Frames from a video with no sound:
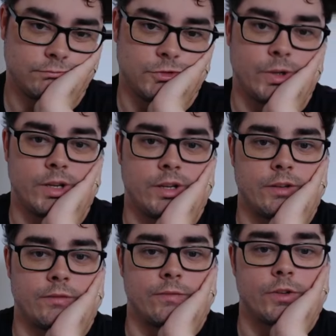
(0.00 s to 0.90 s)
do I need a
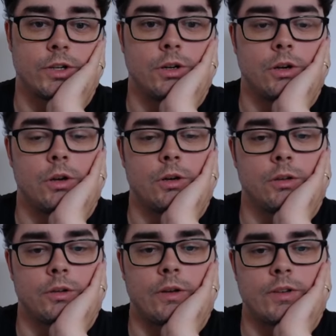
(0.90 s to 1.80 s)
different
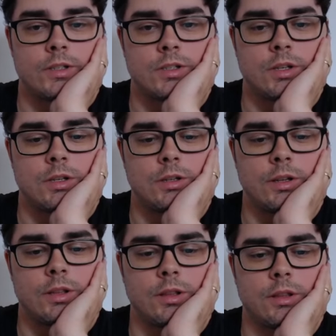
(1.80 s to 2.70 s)
oh, do I have it installed?
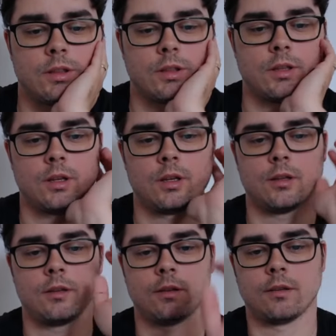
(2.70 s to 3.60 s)
I think
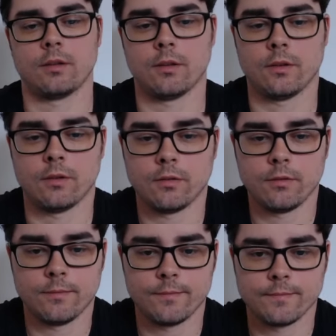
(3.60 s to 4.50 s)
so.
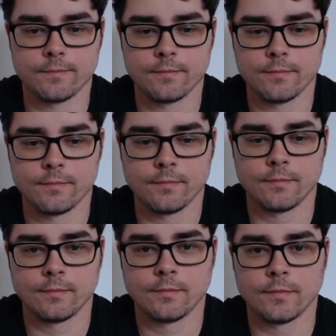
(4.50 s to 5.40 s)

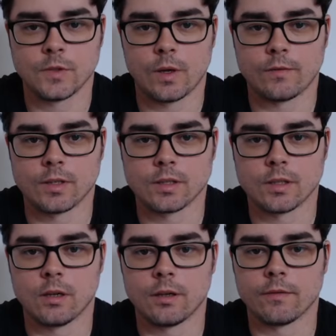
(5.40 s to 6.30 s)
Do I have to
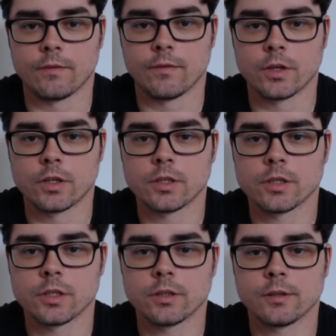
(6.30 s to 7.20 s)
install a different
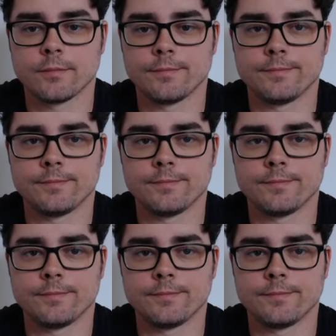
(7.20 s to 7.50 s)
version?